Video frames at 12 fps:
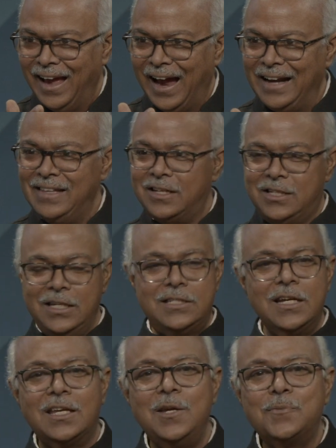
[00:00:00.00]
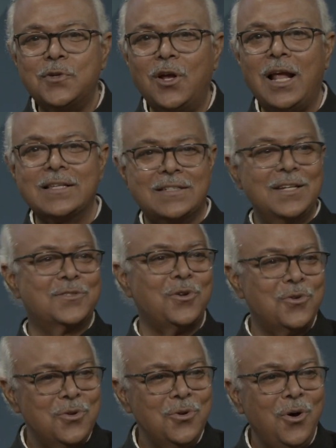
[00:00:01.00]
And the teacher keeps on asking, so
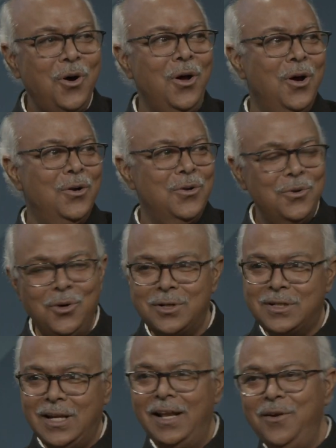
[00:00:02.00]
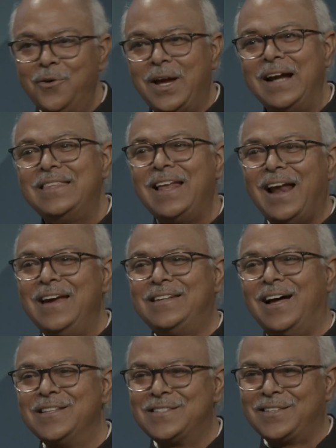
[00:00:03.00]
do you know, till you get the right
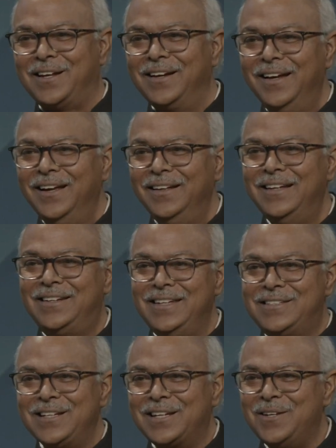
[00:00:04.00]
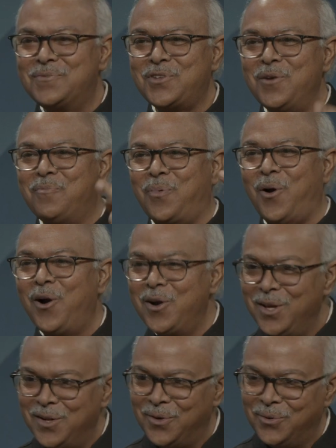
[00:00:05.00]
answer, the teacher keeps on
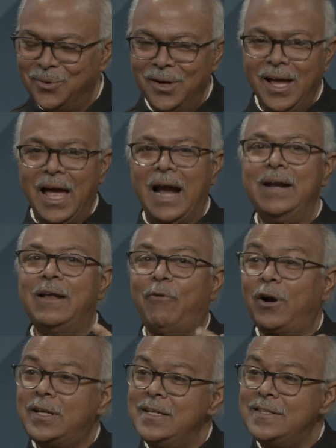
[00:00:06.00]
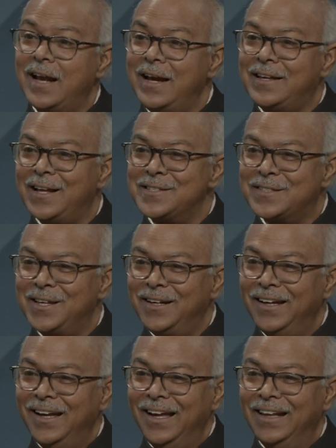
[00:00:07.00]
prodding you. And what is the right answer?
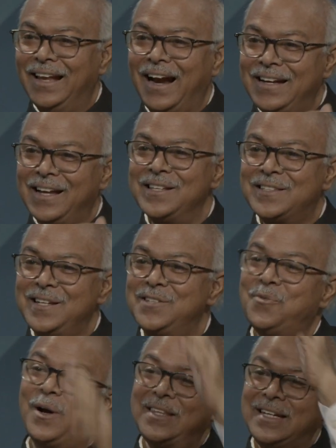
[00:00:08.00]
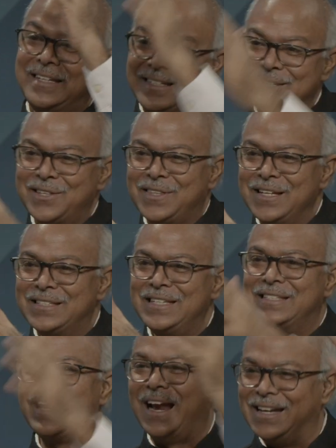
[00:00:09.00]
The right answer is what the teacher thinks
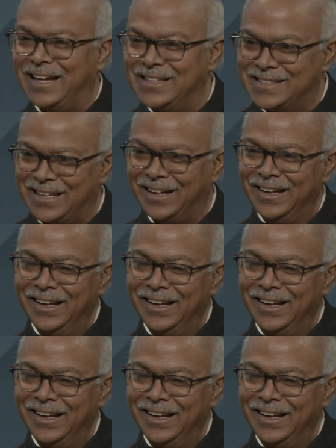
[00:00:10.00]
is the right answer.